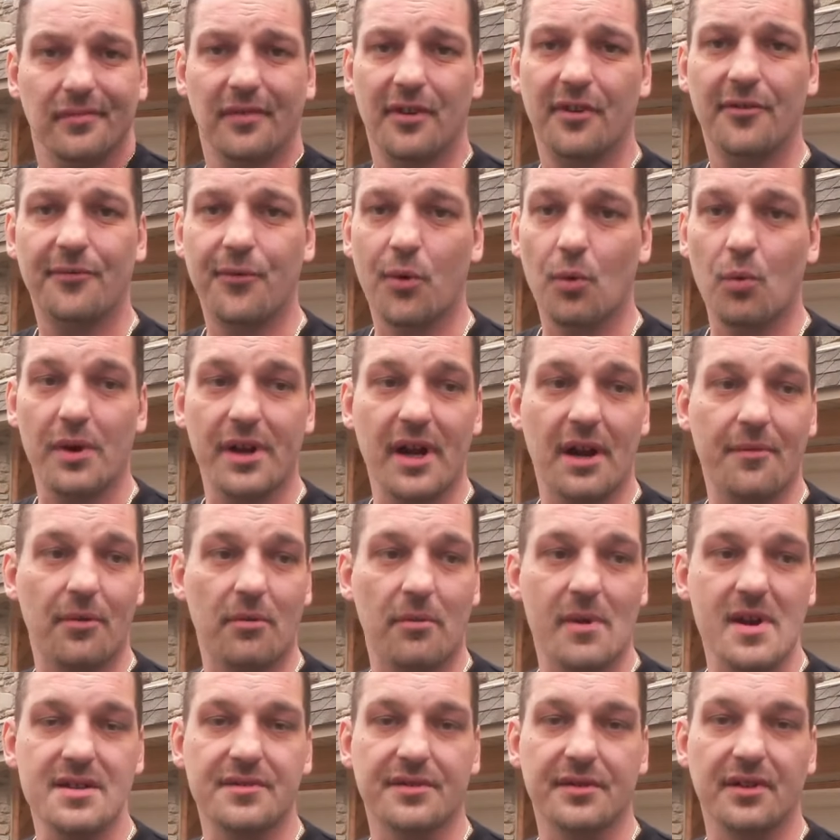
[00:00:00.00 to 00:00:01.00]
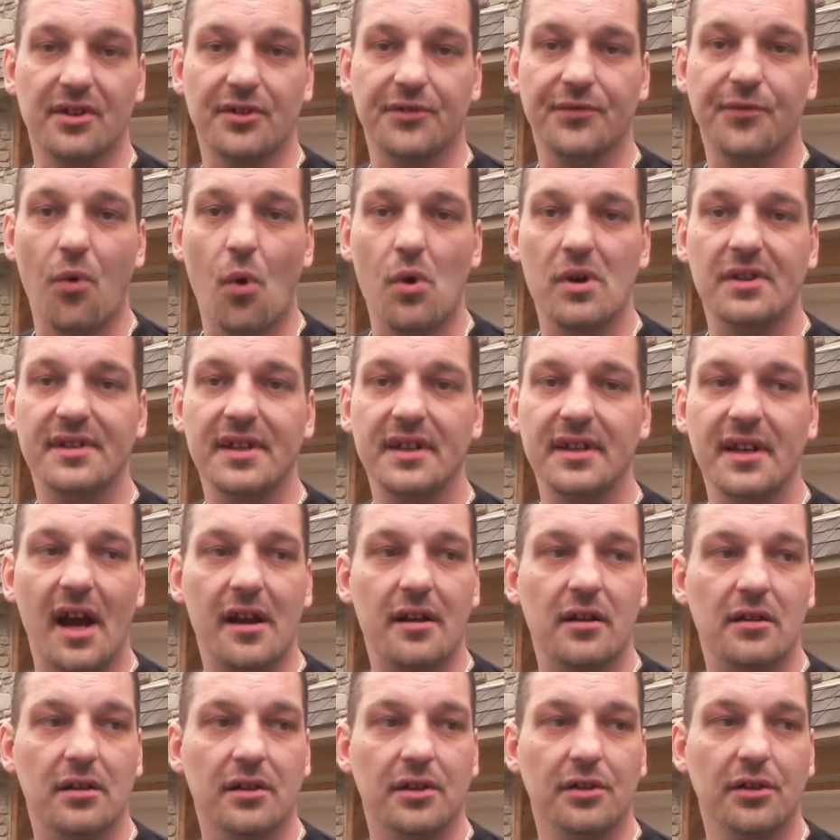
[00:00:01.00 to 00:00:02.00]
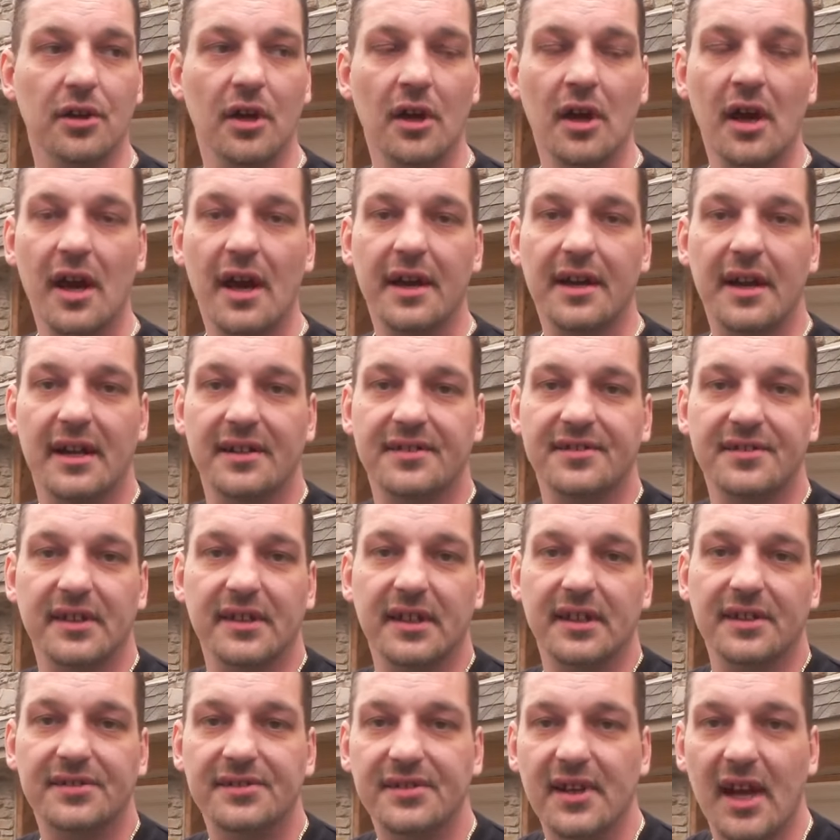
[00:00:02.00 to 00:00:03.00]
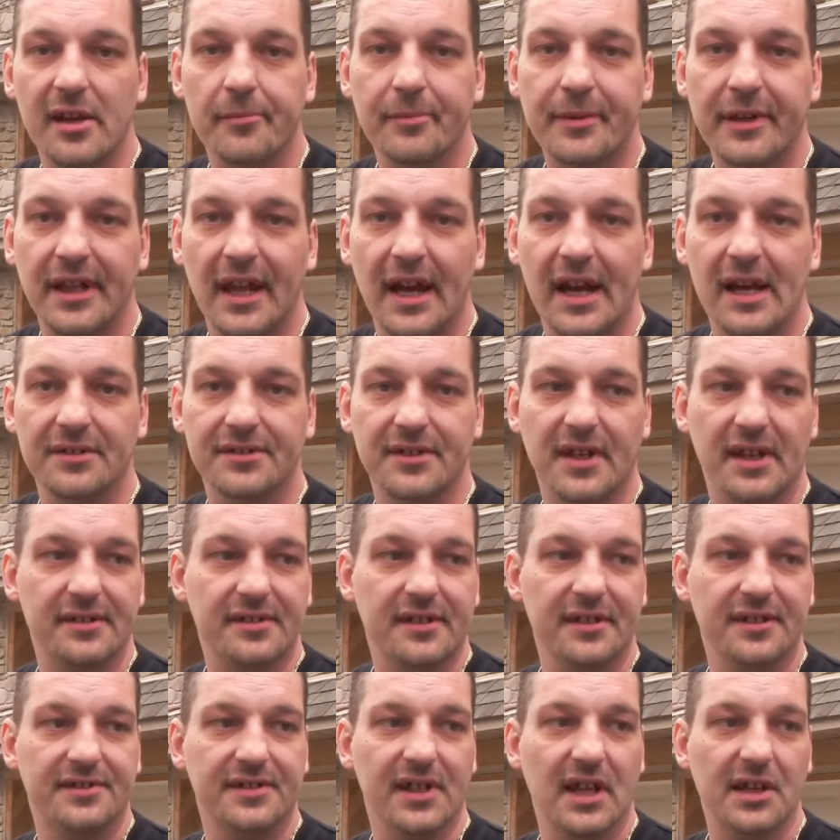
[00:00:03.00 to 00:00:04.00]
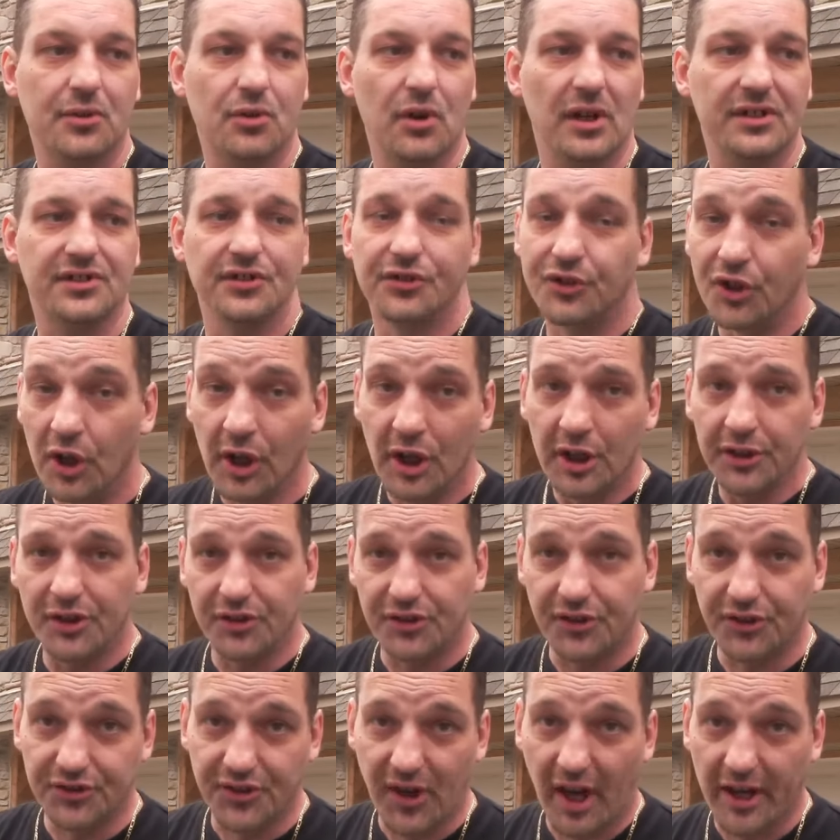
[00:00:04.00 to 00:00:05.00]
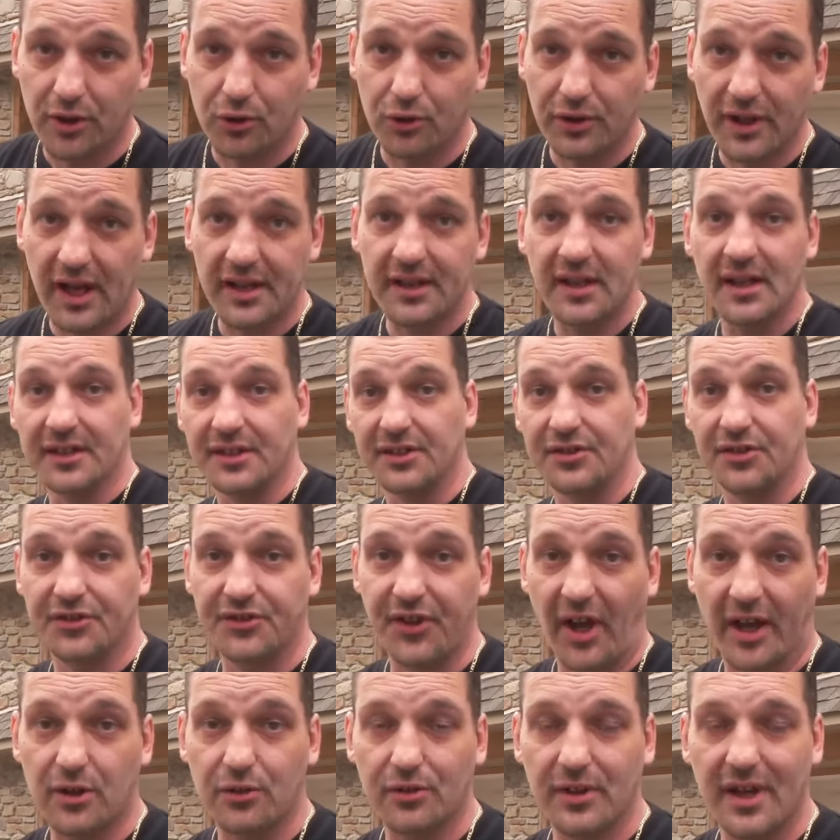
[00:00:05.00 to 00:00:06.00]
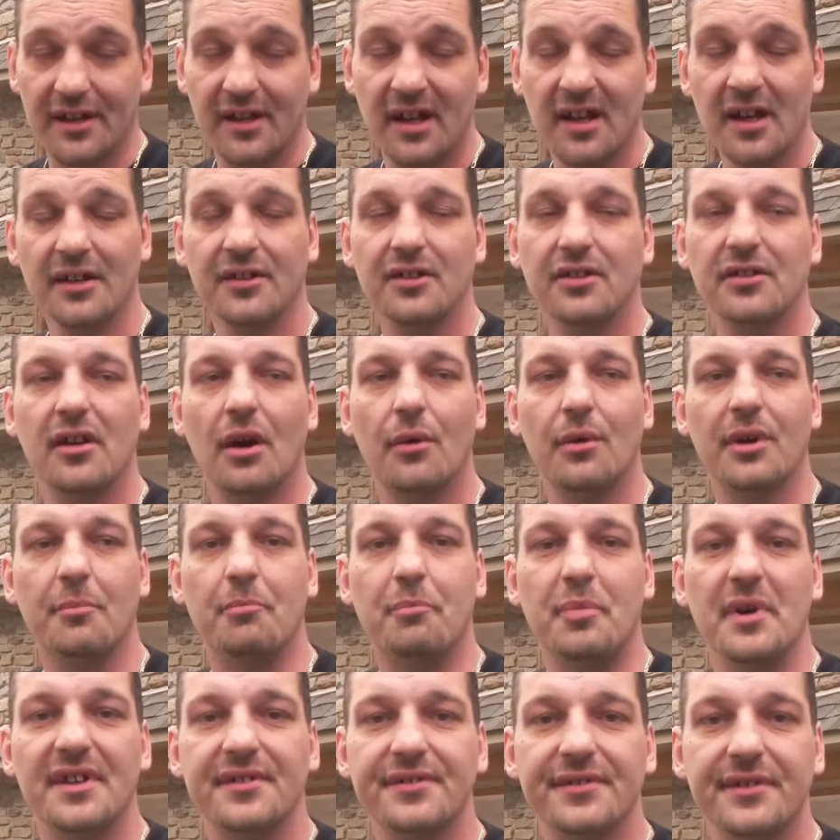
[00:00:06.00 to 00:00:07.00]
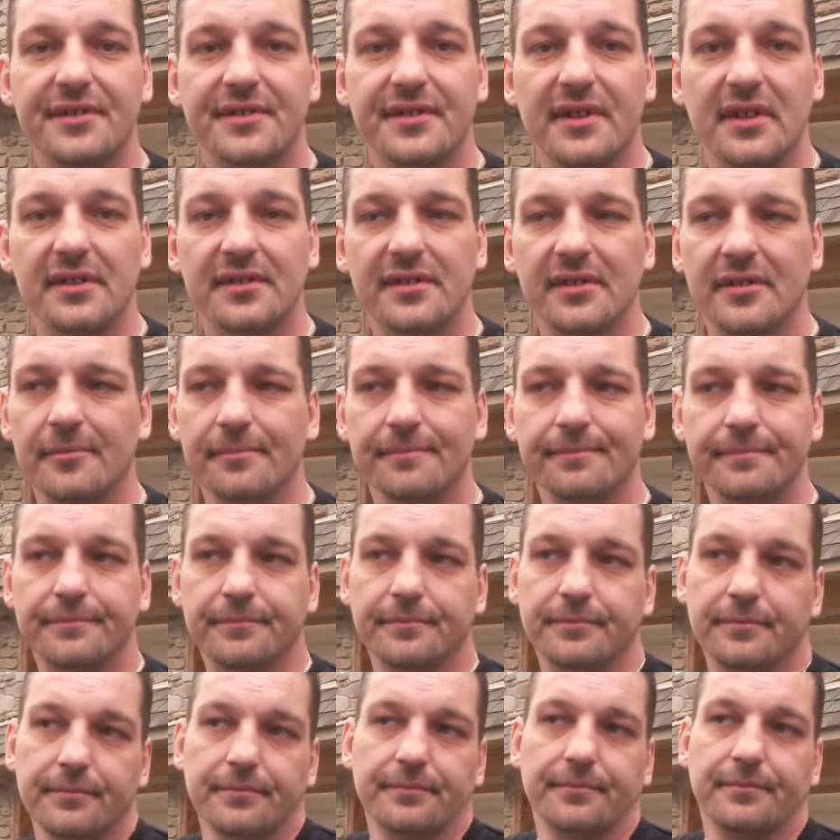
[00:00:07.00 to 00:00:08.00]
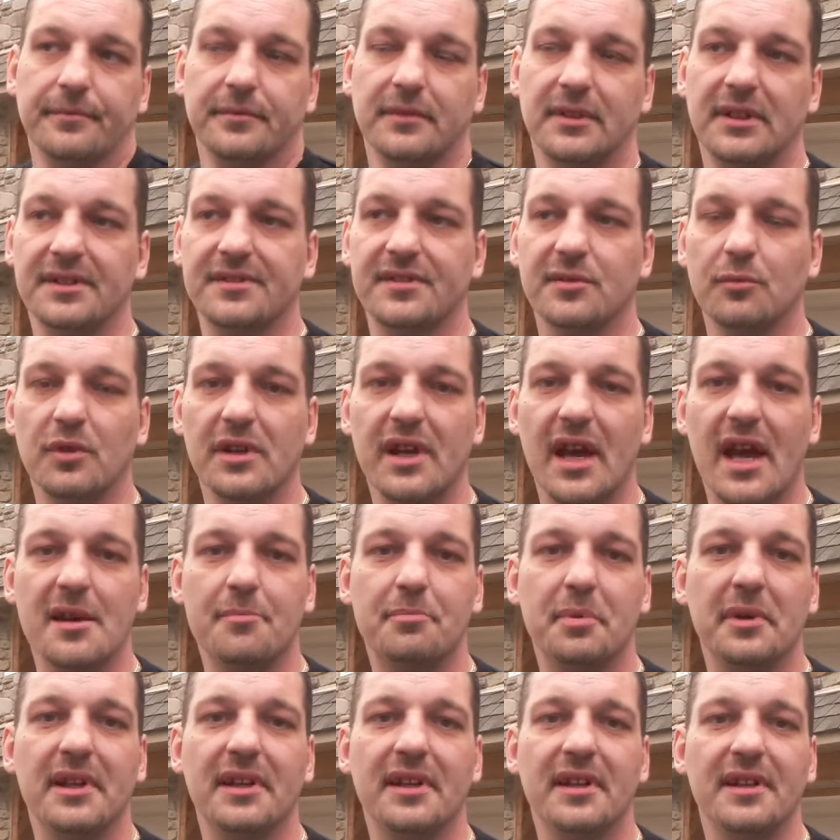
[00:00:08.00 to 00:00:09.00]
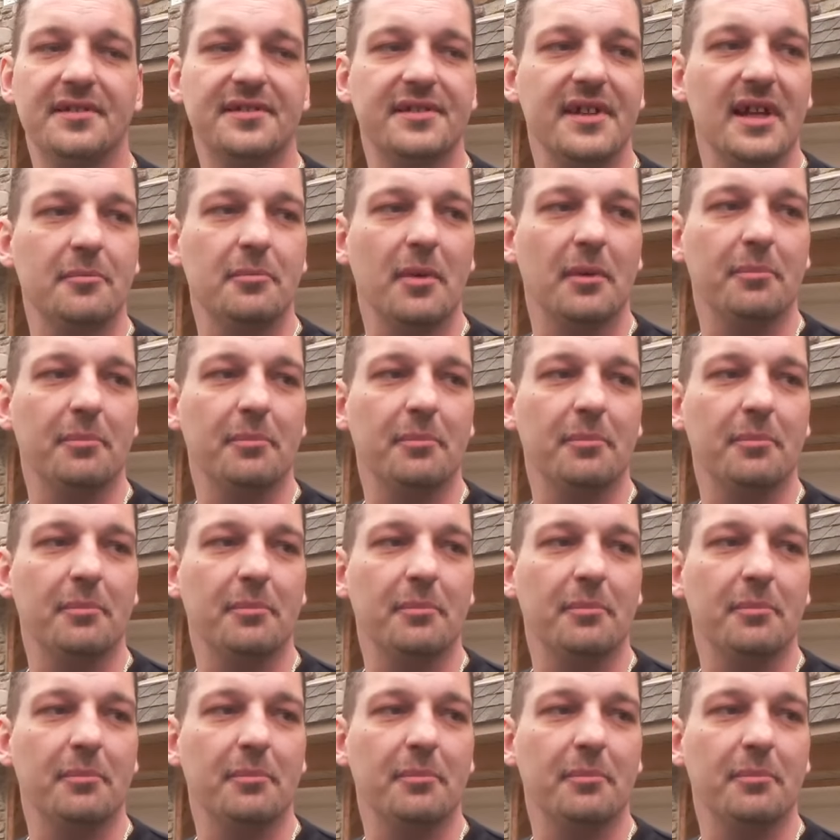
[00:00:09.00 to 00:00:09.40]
for whatever reason. There's 1,400 of you. And I see these same clowns asking the same questions. Did you cycle yet? Did you cycle yet? Do you know what a business is? Listen, we ain't been in this thing, but